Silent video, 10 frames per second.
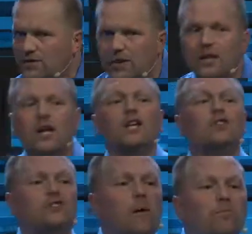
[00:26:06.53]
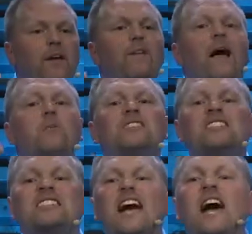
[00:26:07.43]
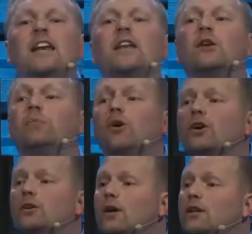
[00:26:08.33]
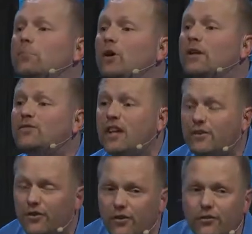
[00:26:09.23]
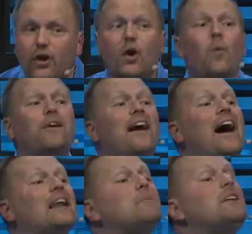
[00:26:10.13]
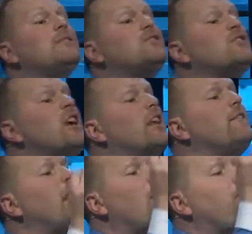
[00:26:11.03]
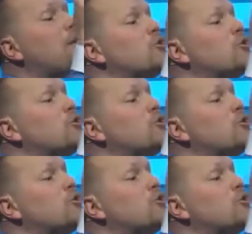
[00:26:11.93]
And something that was dead in the book in the book of Genesis, when Adam and Eve sinned, that thing was